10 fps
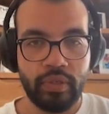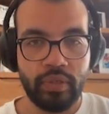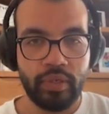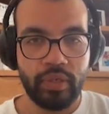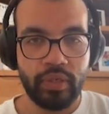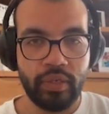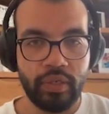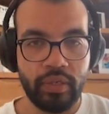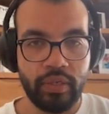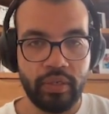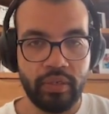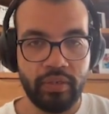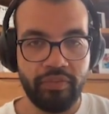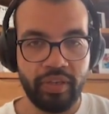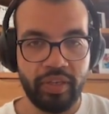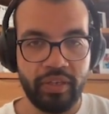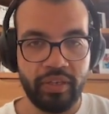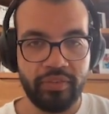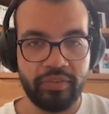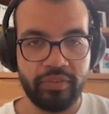And if I cut
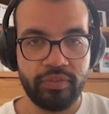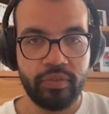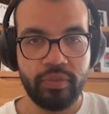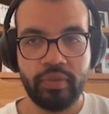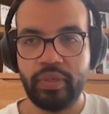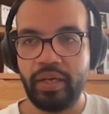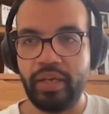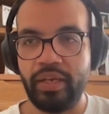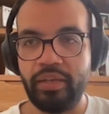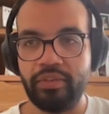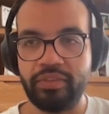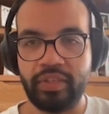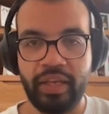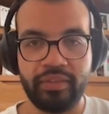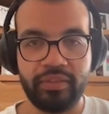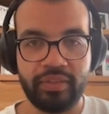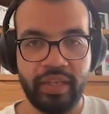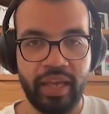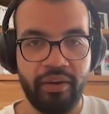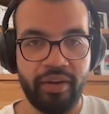this and then just select
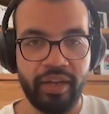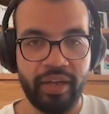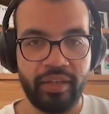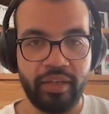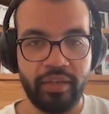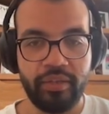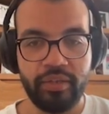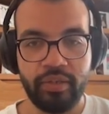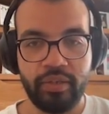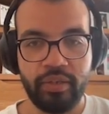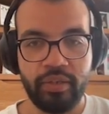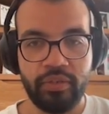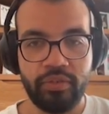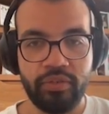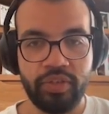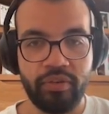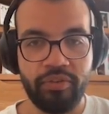the area that I cut, do generate